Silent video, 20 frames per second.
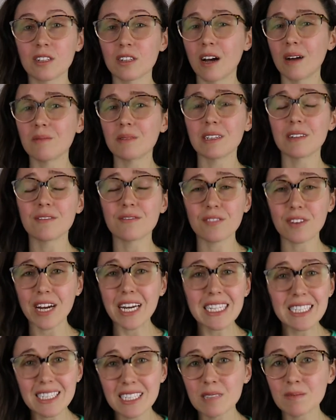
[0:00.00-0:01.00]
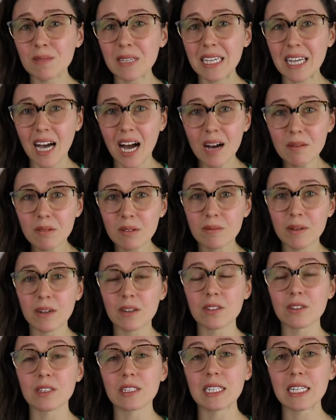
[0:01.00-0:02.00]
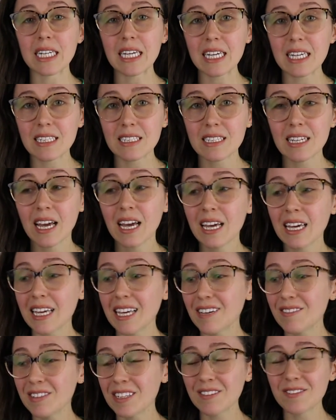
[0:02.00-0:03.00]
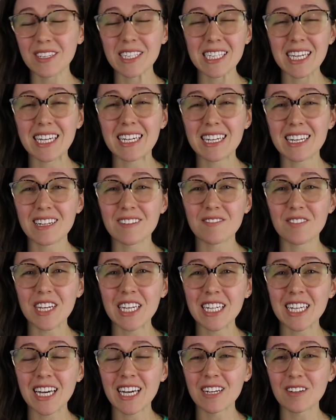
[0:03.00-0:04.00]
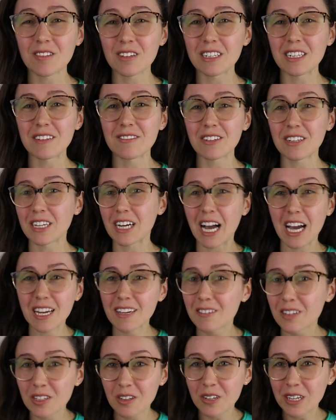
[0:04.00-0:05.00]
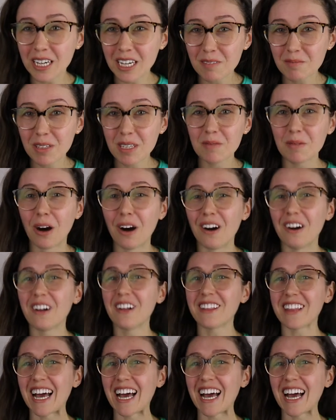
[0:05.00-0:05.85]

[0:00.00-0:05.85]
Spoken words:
to not be afraid to speak up about your needs, even if it's inconvenient or if you're kind of annoying people.